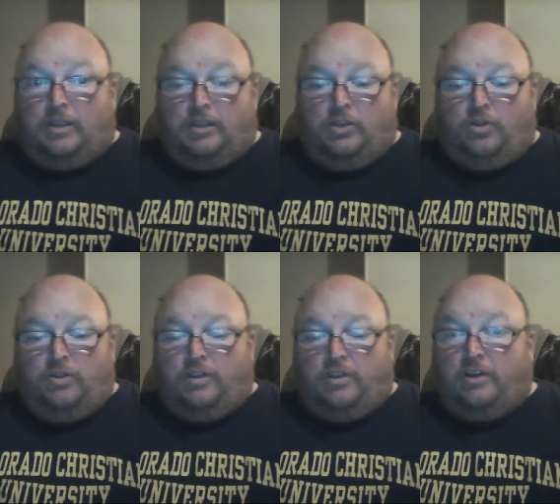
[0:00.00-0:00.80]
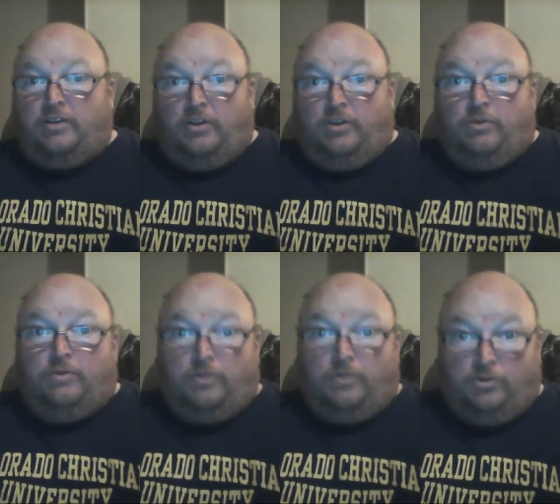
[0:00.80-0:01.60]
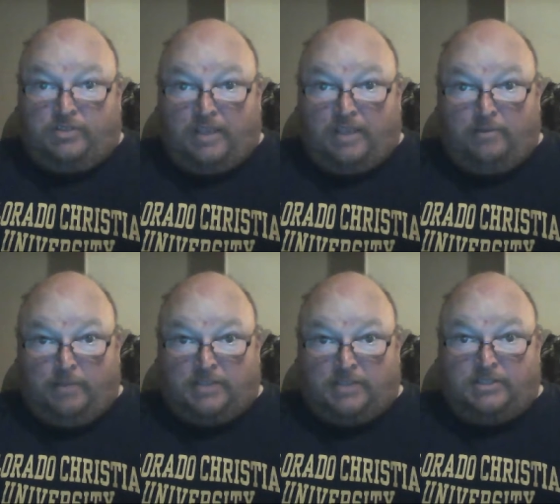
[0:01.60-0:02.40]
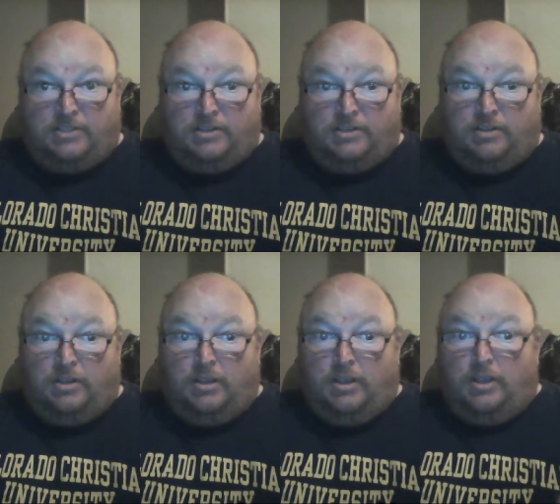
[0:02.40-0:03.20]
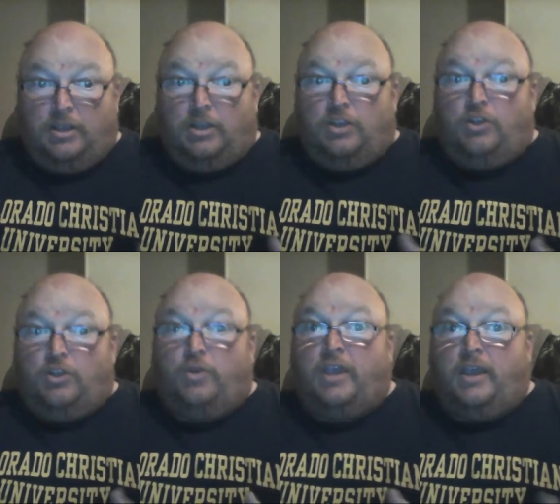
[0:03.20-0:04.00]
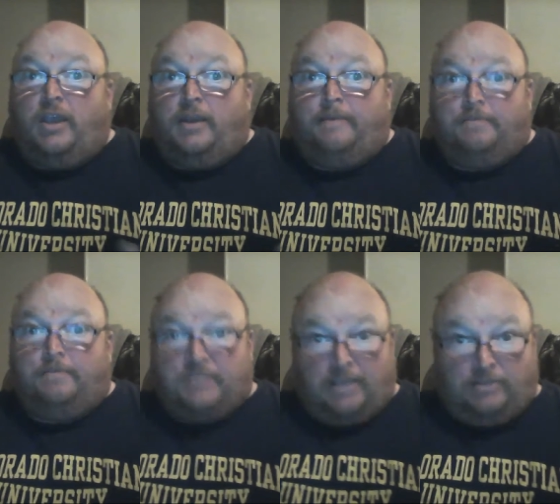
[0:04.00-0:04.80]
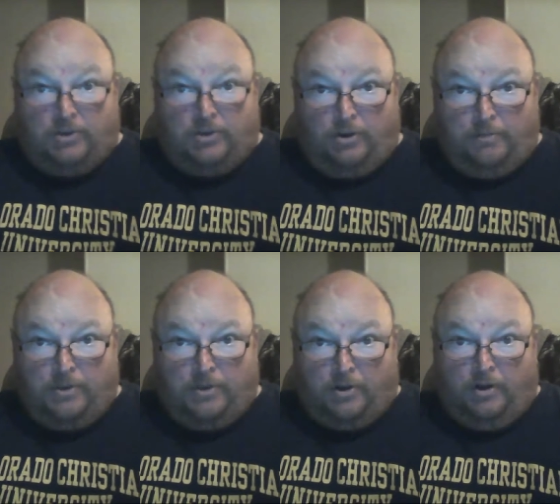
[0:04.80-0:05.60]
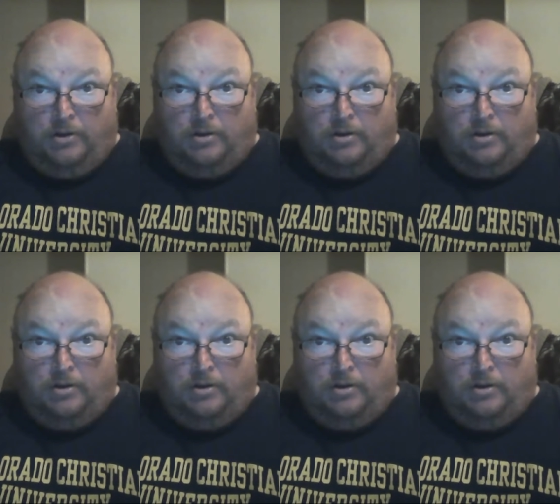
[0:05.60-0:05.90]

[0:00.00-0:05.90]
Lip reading: you save your message. You can save it to your computer,